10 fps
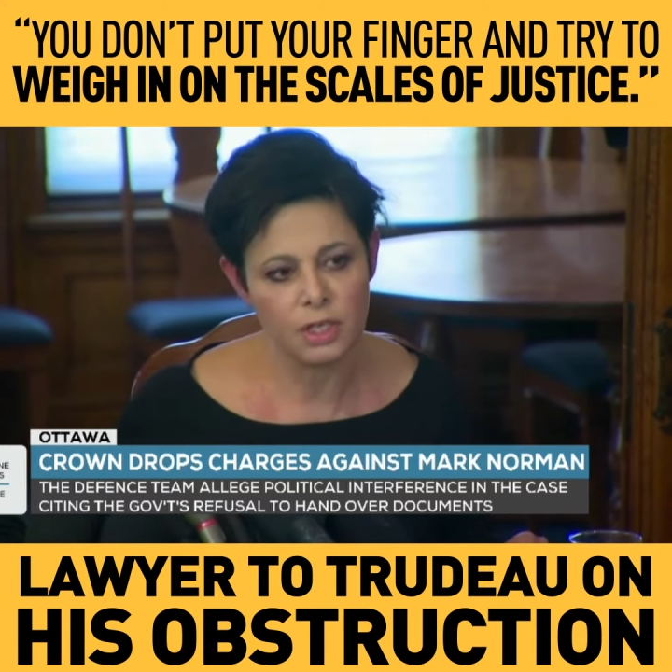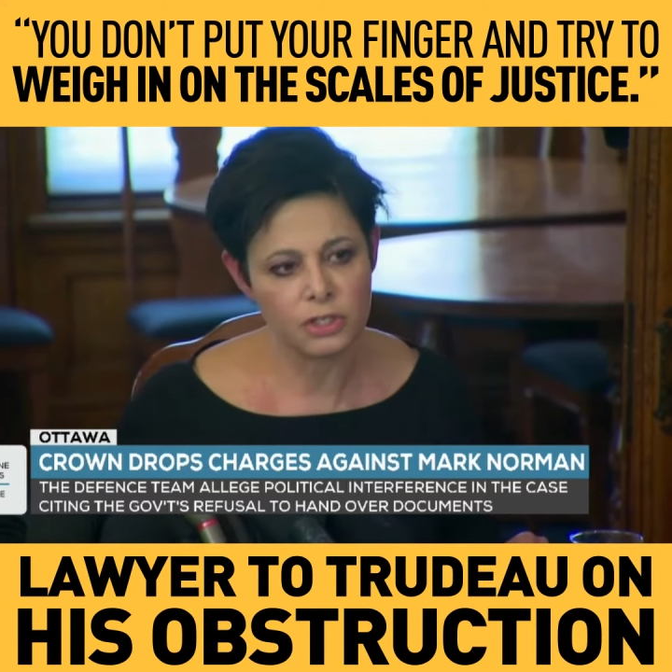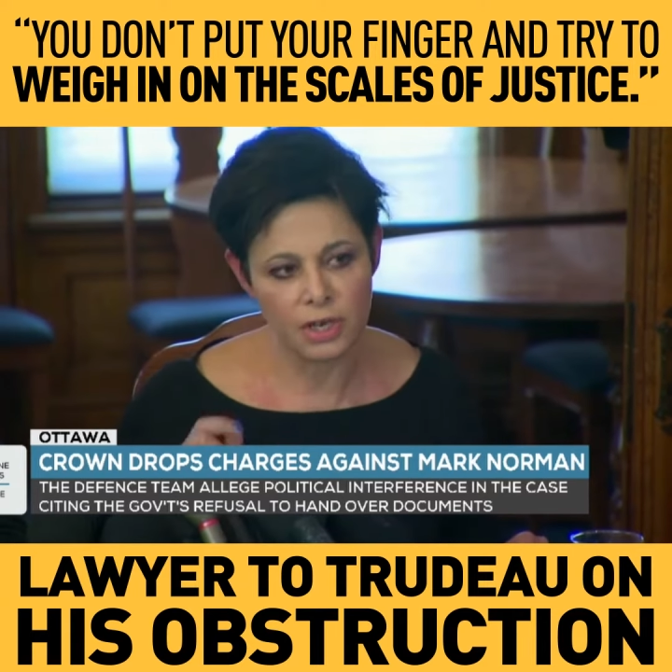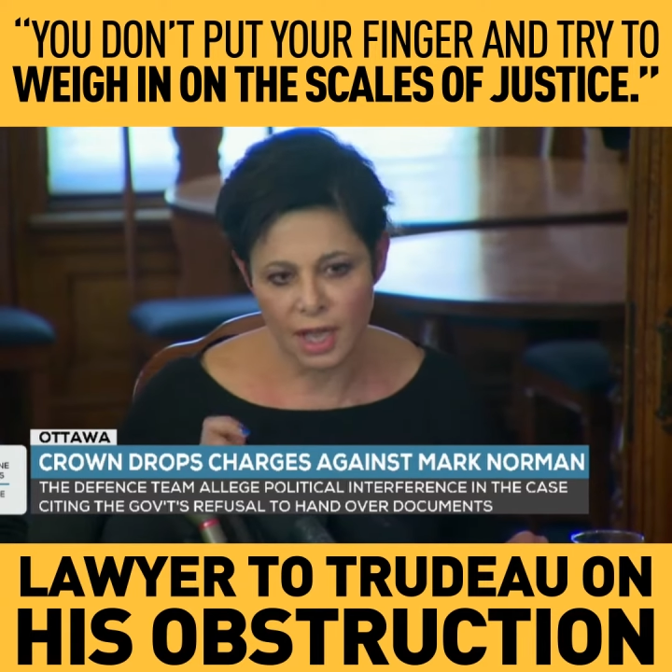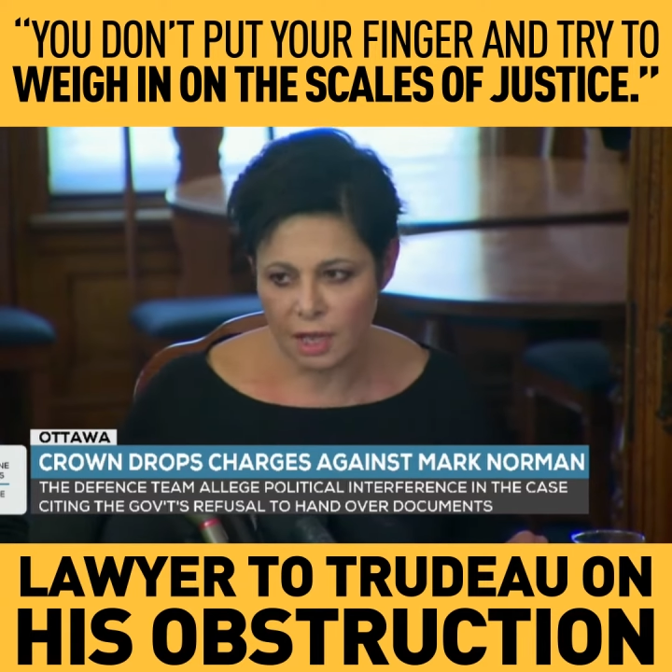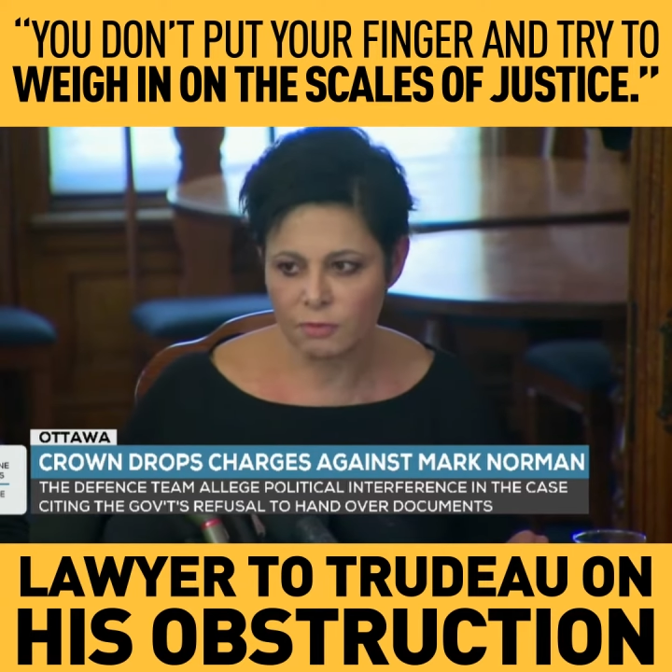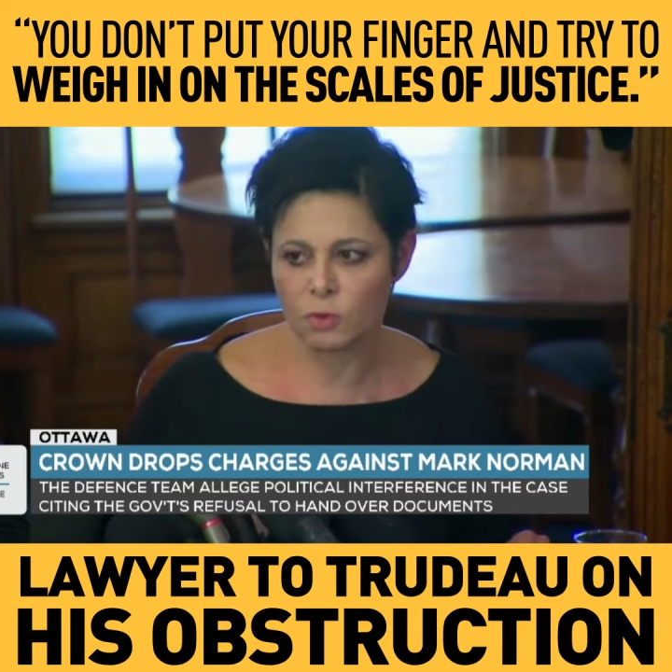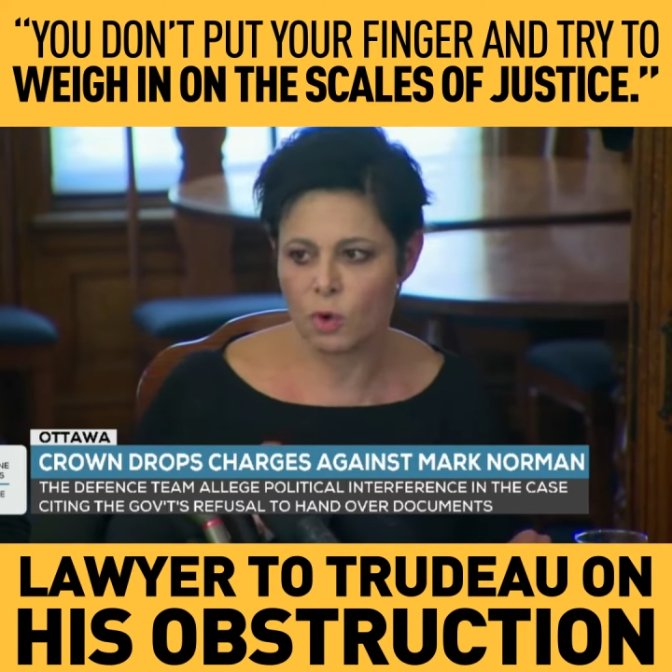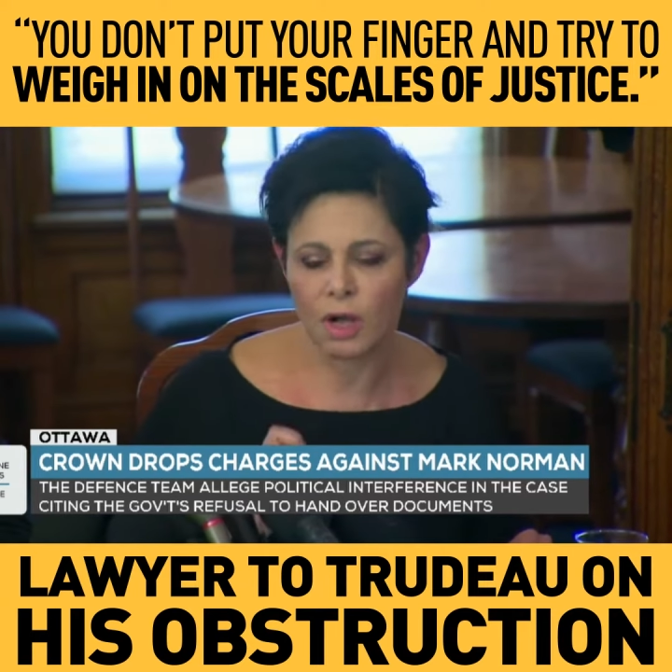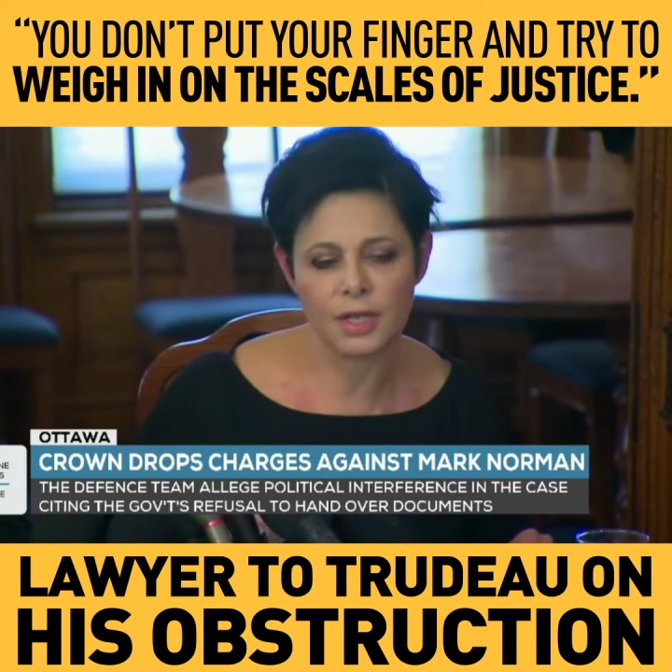should
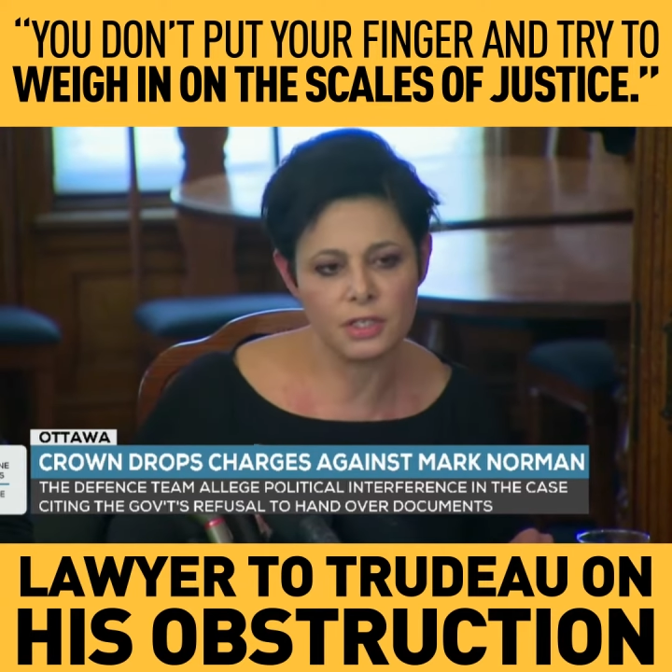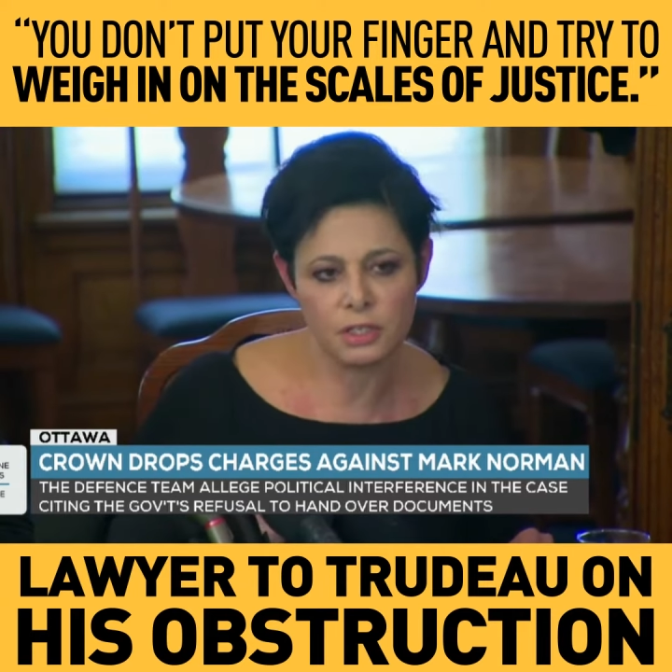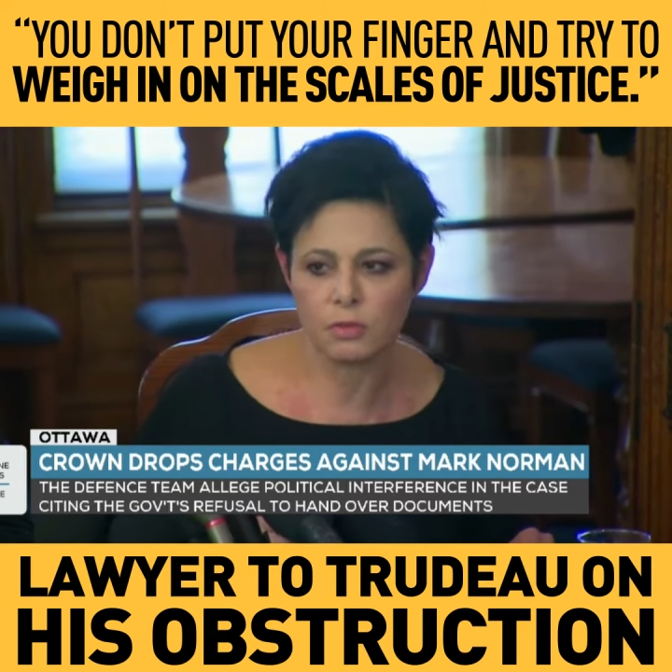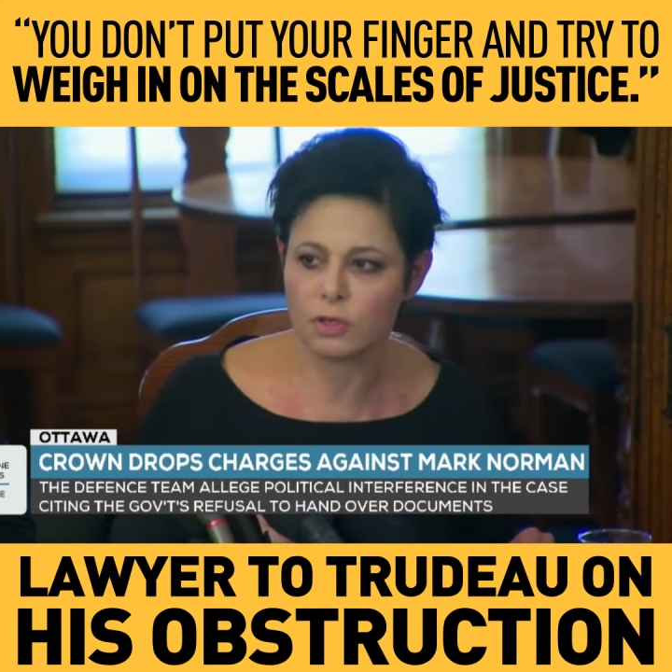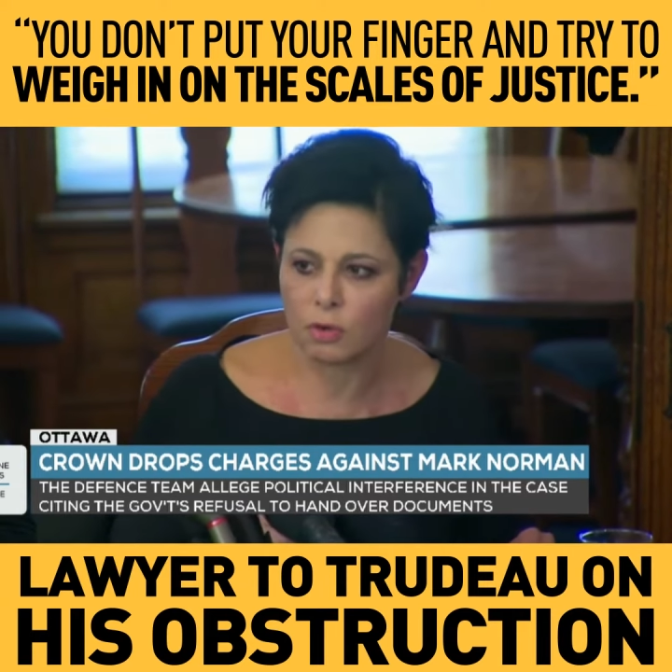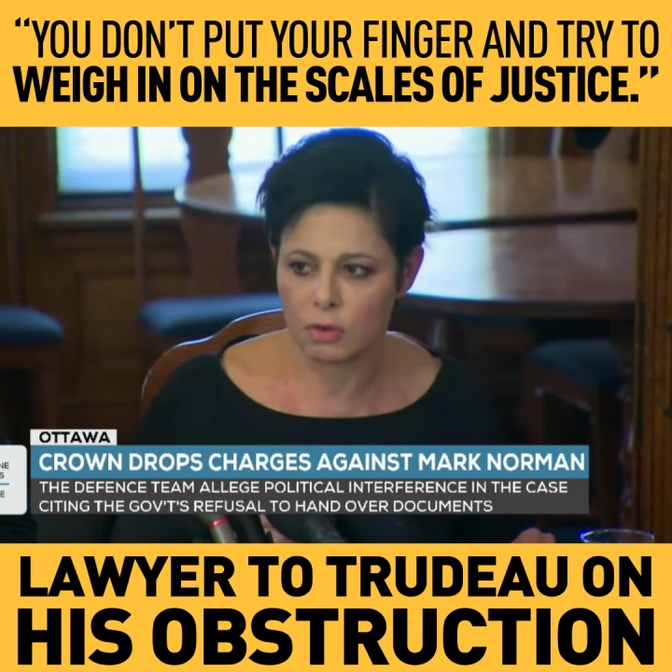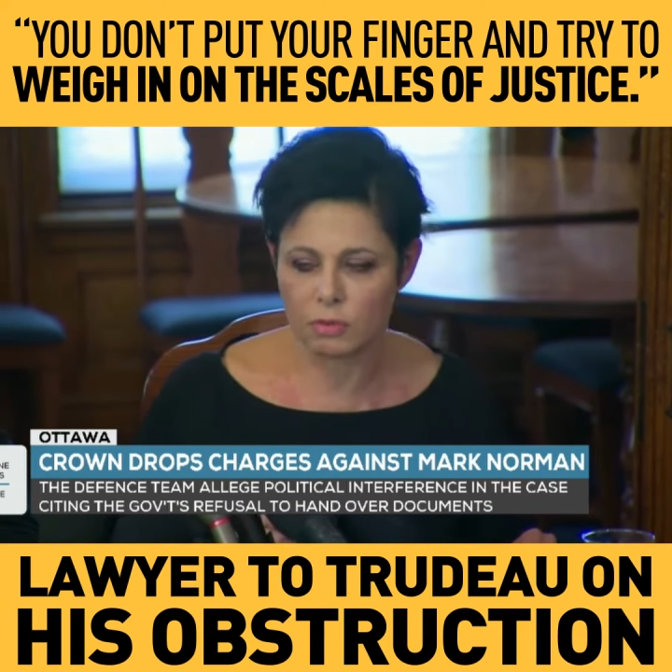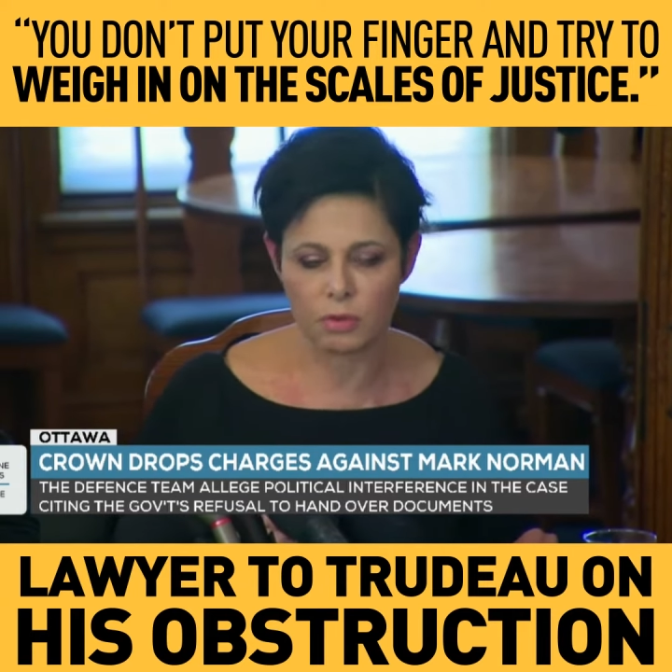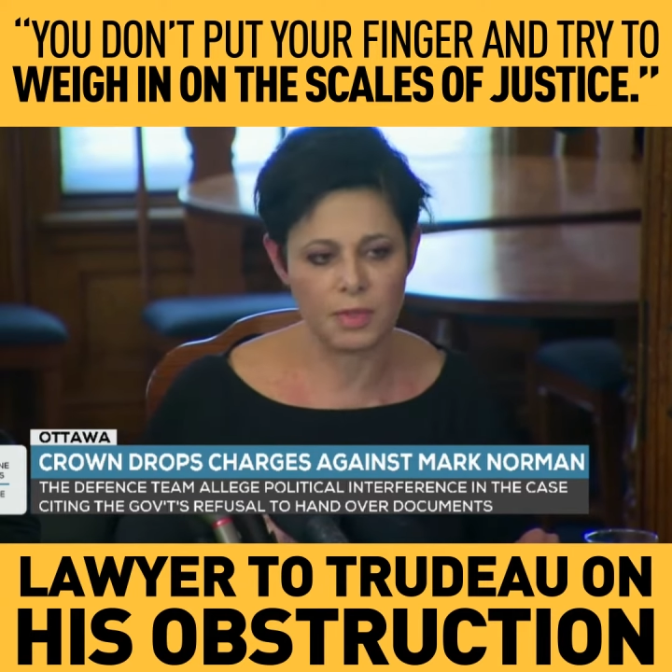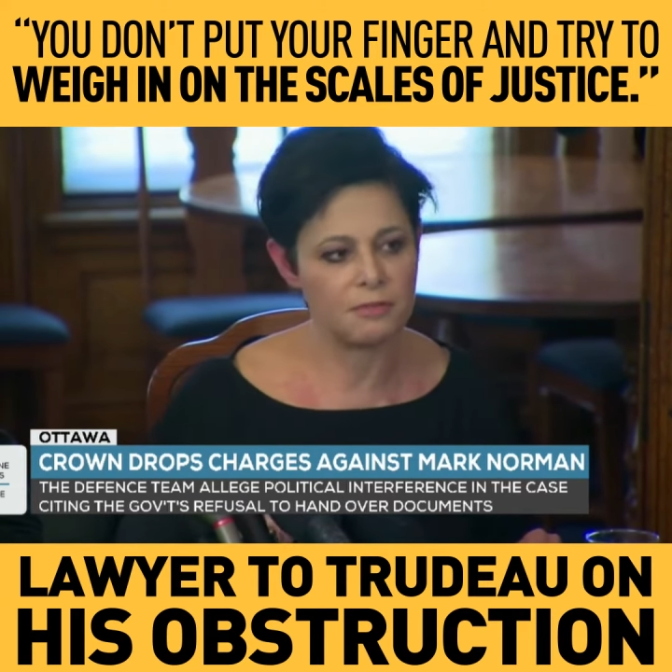ever walk into a courtroom